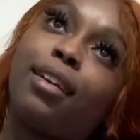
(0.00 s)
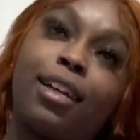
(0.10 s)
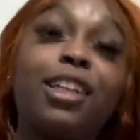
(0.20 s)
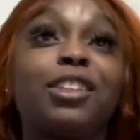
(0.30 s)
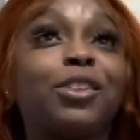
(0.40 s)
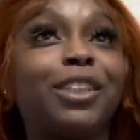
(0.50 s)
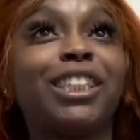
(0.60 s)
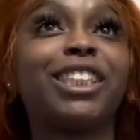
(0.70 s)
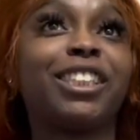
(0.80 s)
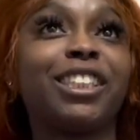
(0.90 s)
us
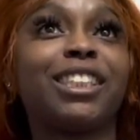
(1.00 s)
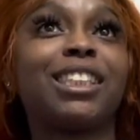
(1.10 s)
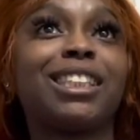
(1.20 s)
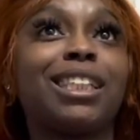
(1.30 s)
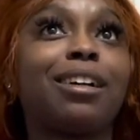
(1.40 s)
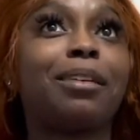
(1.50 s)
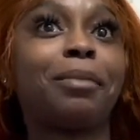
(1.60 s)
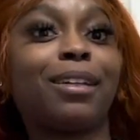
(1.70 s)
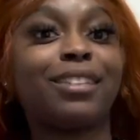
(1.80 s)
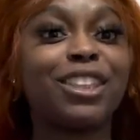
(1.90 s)
Christian girls can talk
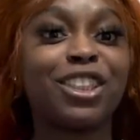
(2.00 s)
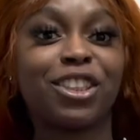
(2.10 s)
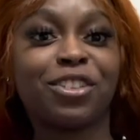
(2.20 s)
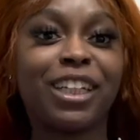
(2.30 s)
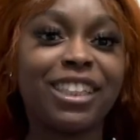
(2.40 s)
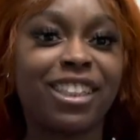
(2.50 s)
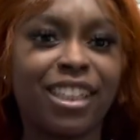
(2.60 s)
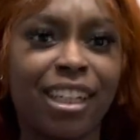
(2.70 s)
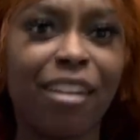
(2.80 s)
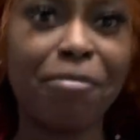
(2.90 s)
about this
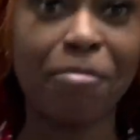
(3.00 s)
generation of